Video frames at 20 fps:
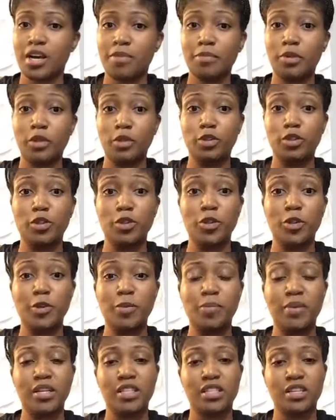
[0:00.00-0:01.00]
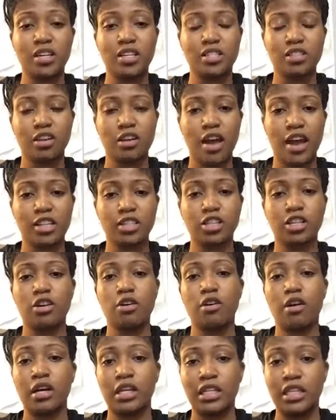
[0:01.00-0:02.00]
YouTube. It's actually
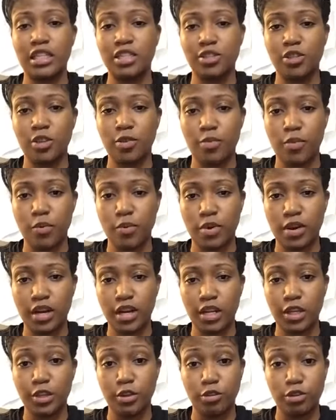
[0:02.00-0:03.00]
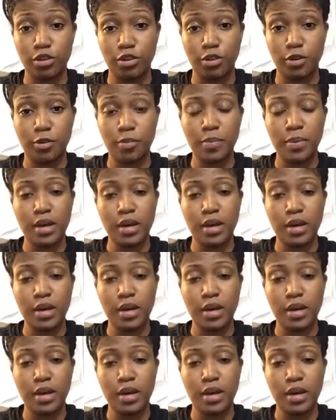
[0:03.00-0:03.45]
called Klean Tube on YouTube.